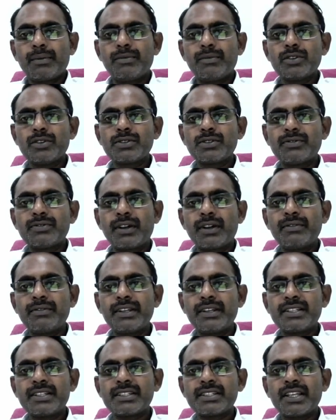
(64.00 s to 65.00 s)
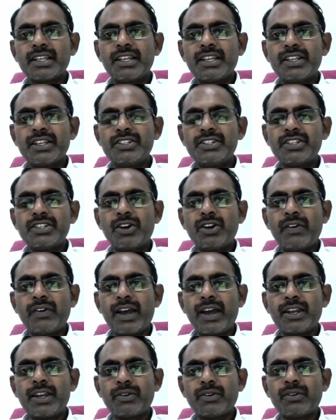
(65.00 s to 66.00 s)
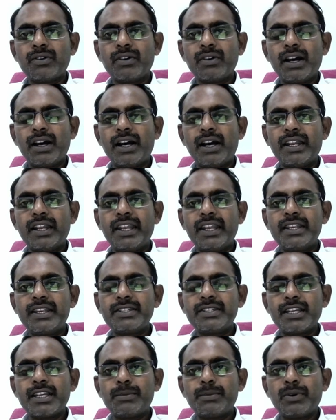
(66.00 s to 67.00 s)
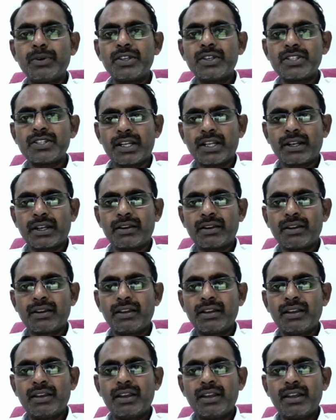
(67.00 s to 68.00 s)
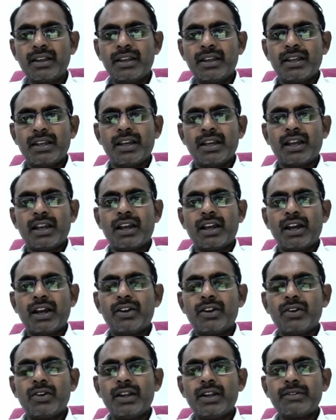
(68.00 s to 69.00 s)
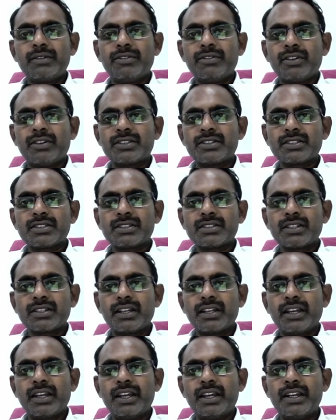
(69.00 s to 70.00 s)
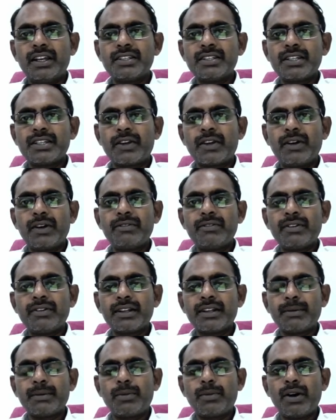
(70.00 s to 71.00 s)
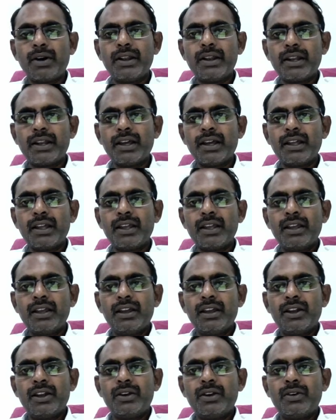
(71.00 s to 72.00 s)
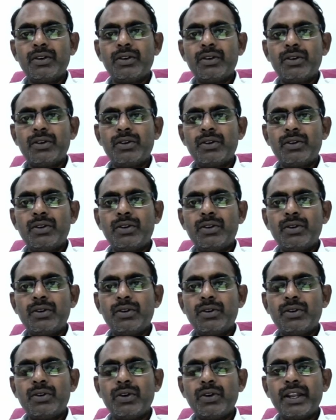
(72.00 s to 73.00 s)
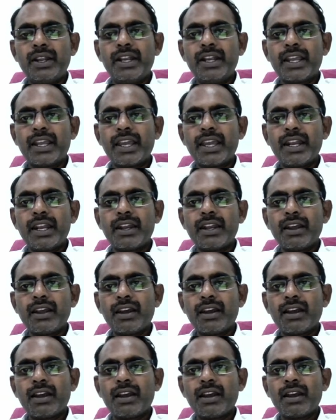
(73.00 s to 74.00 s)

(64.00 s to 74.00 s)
moves from its zero value or initial position. Controlling force, it is required for the pointer to indicate